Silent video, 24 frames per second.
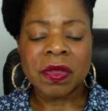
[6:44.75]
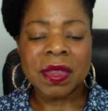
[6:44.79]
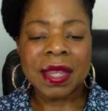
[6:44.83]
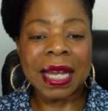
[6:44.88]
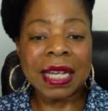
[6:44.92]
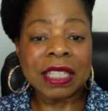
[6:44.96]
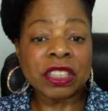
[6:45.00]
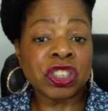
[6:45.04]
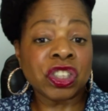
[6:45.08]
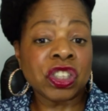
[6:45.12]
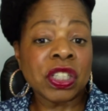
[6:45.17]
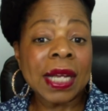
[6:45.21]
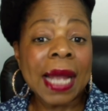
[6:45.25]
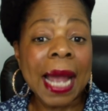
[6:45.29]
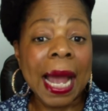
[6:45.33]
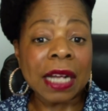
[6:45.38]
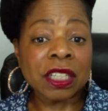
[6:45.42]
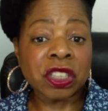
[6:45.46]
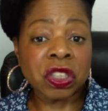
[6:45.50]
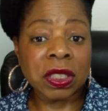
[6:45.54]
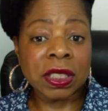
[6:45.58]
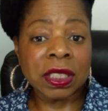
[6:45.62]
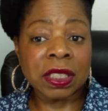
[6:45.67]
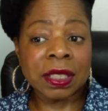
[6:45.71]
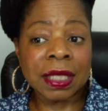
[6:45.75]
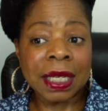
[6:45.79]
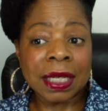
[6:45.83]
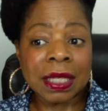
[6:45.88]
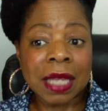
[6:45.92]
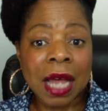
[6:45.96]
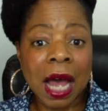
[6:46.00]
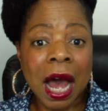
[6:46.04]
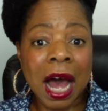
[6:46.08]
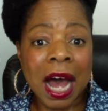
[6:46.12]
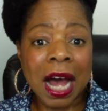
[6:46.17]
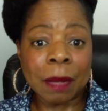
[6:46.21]
And she actually said the
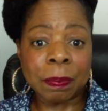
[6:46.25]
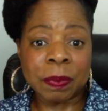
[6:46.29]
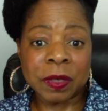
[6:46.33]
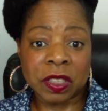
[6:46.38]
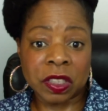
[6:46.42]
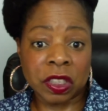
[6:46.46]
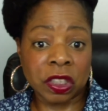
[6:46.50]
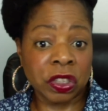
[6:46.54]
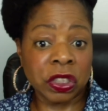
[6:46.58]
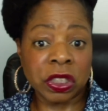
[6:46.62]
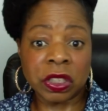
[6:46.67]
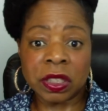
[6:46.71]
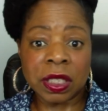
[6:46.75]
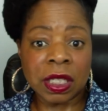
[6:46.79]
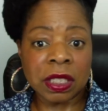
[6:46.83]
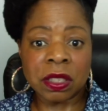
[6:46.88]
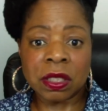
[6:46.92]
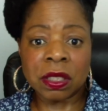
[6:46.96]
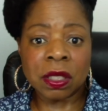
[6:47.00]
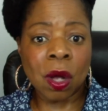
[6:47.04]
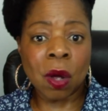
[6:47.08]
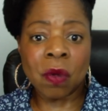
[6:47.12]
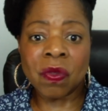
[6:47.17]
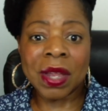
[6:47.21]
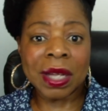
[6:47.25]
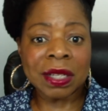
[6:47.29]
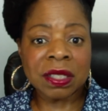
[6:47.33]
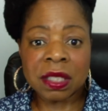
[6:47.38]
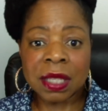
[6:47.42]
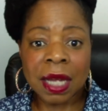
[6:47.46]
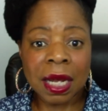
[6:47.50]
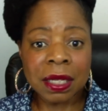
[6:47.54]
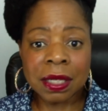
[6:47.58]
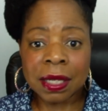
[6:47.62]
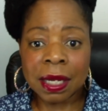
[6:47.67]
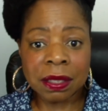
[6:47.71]
opposite. She says, no, that's
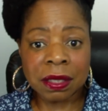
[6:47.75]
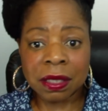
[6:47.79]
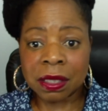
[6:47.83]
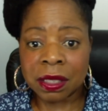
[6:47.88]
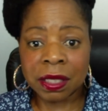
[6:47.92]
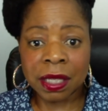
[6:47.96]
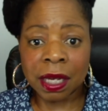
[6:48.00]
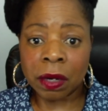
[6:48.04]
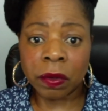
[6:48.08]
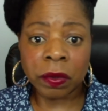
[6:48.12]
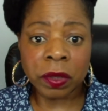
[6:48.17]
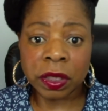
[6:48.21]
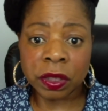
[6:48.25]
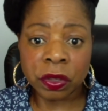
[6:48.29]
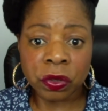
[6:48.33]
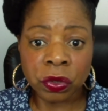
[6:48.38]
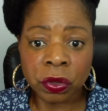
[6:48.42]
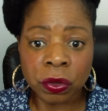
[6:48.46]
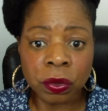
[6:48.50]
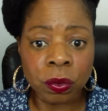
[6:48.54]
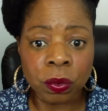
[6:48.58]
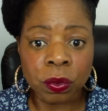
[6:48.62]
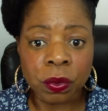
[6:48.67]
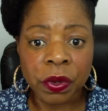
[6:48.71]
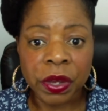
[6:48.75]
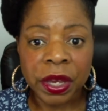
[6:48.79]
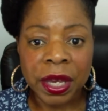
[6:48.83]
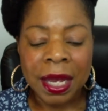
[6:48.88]
not necessarily true.